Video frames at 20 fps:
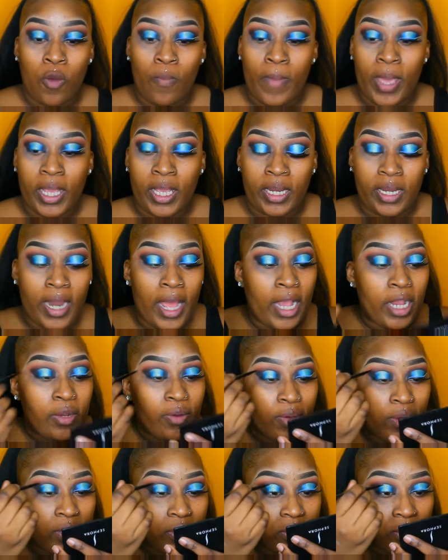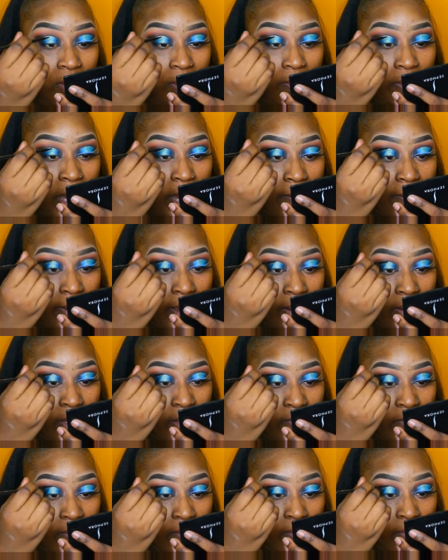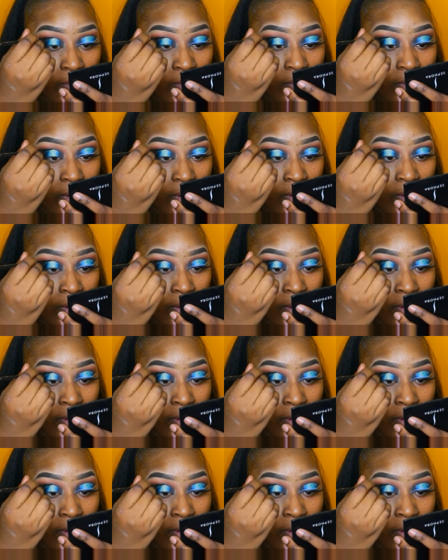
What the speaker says: making that crease pop out even more.